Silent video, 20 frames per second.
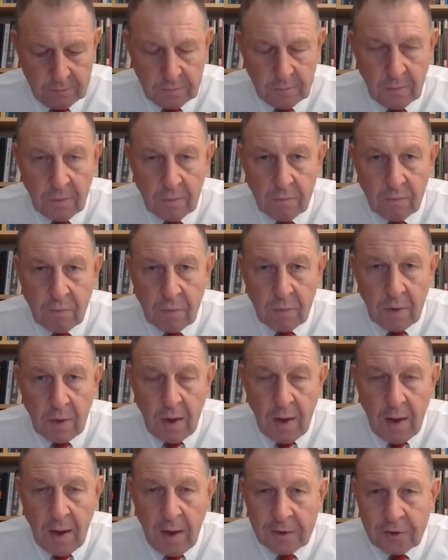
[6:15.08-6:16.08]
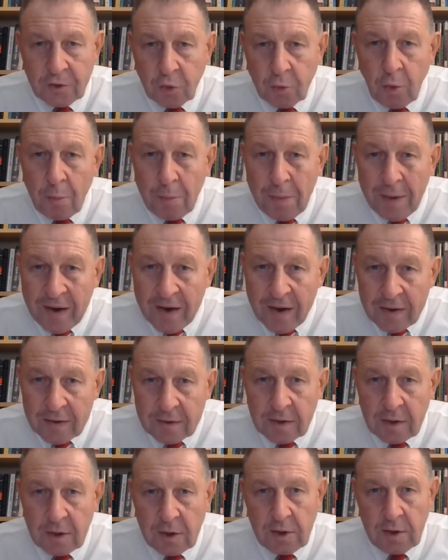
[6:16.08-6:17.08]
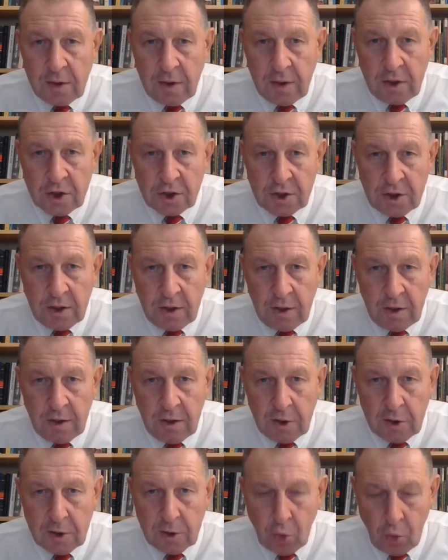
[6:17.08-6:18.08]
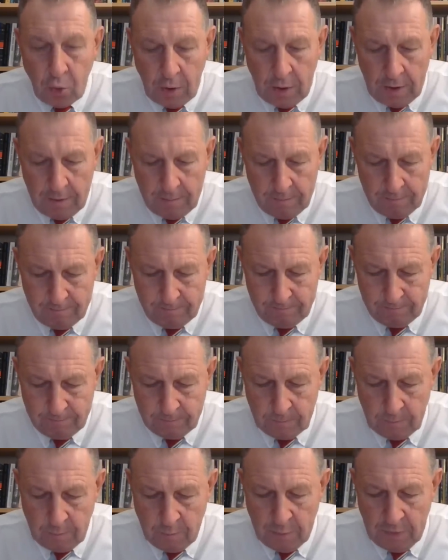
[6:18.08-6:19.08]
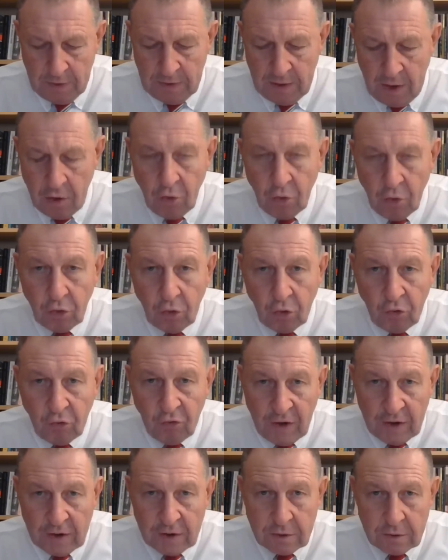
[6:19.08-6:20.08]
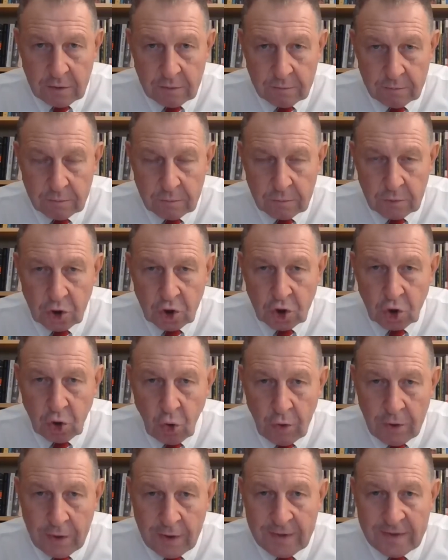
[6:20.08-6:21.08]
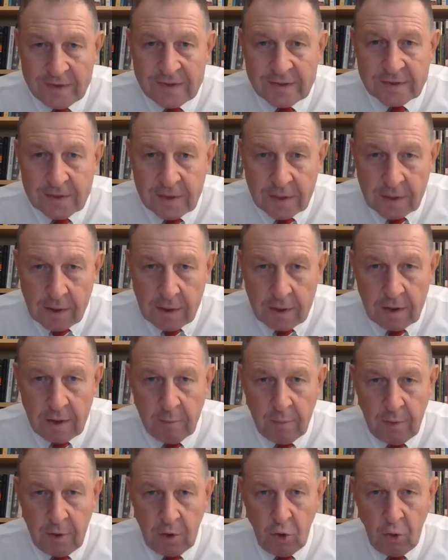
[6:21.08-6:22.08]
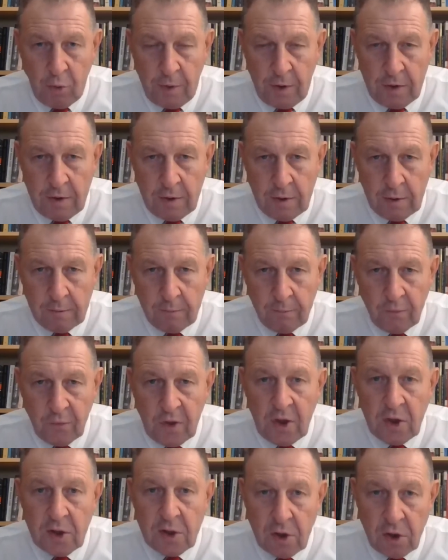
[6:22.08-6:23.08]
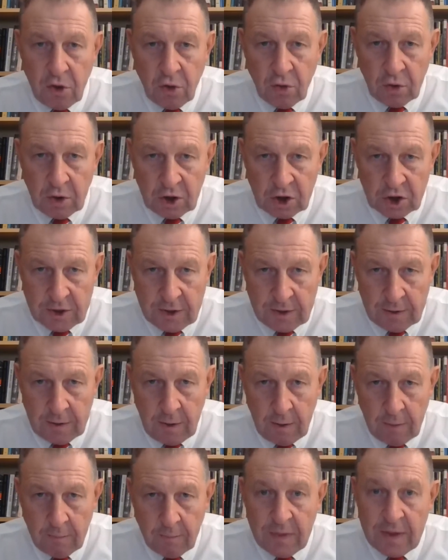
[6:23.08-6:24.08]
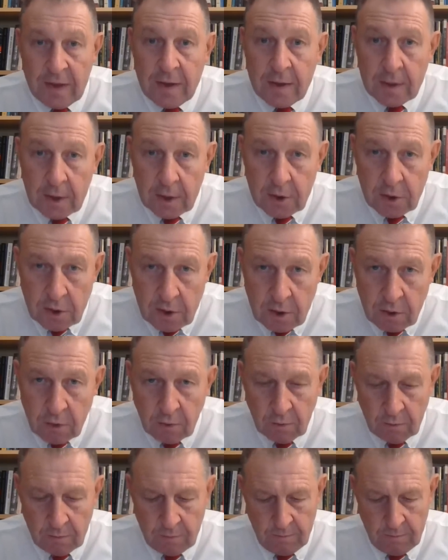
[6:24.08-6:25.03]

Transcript: It is necessary to understand that from the Iran side, which started this war, it is a total war of annihilation of Israel and its population.